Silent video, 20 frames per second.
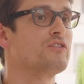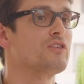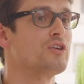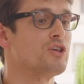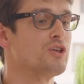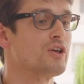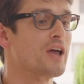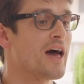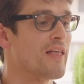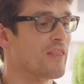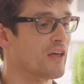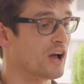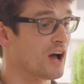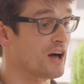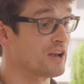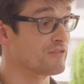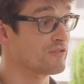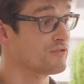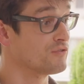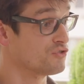so you get the
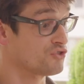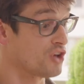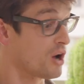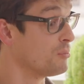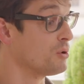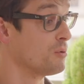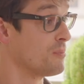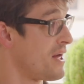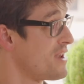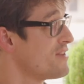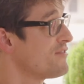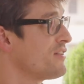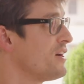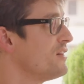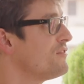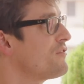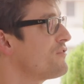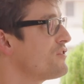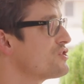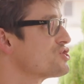kind of double benefit
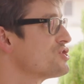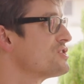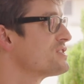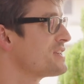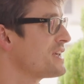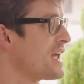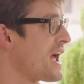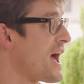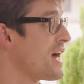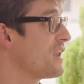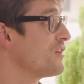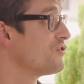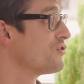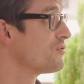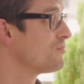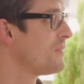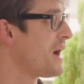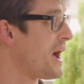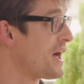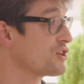of efficiency and